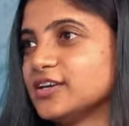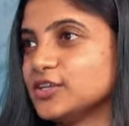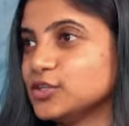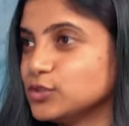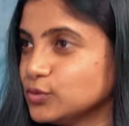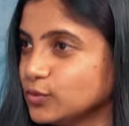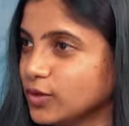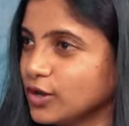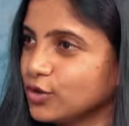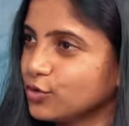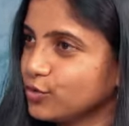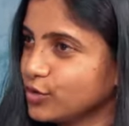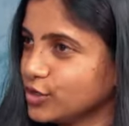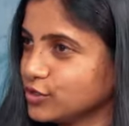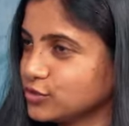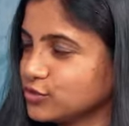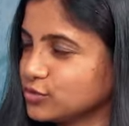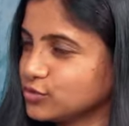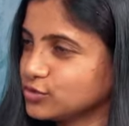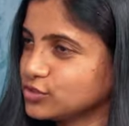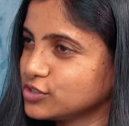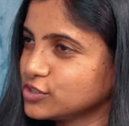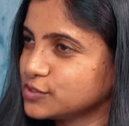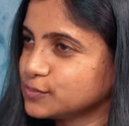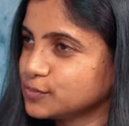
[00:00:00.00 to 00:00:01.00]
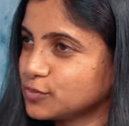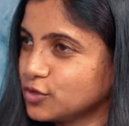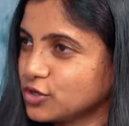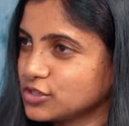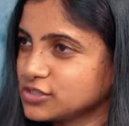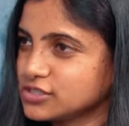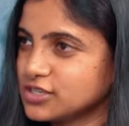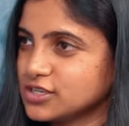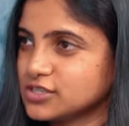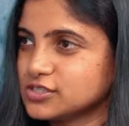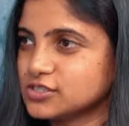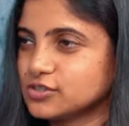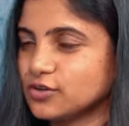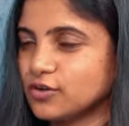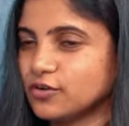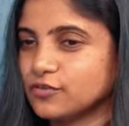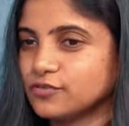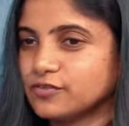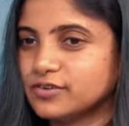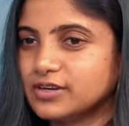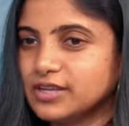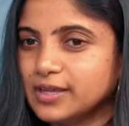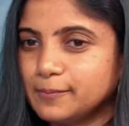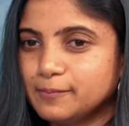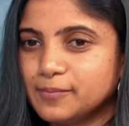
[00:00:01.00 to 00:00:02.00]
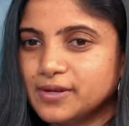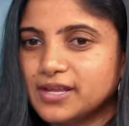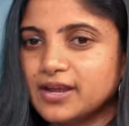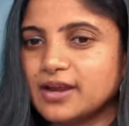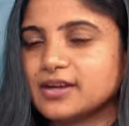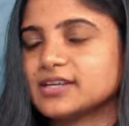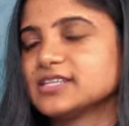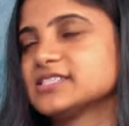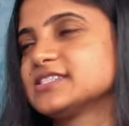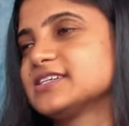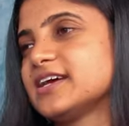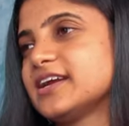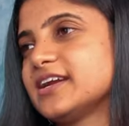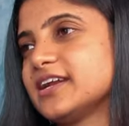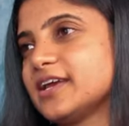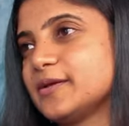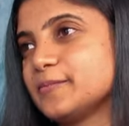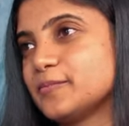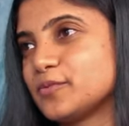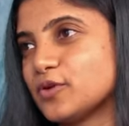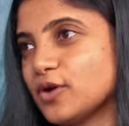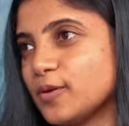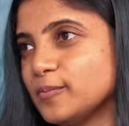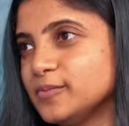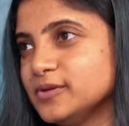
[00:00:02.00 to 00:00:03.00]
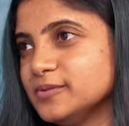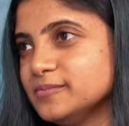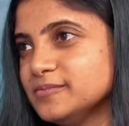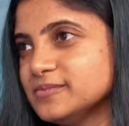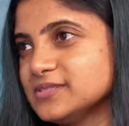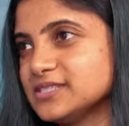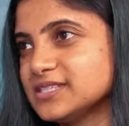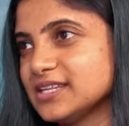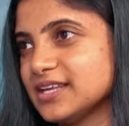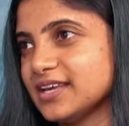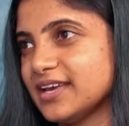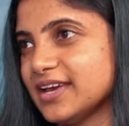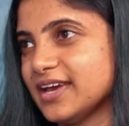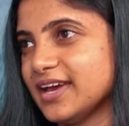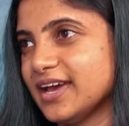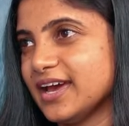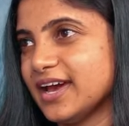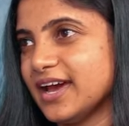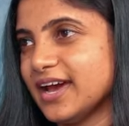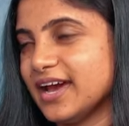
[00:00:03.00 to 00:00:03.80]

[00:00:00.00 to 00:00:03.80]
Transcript: you are going through this process of deeply understanding problems mm.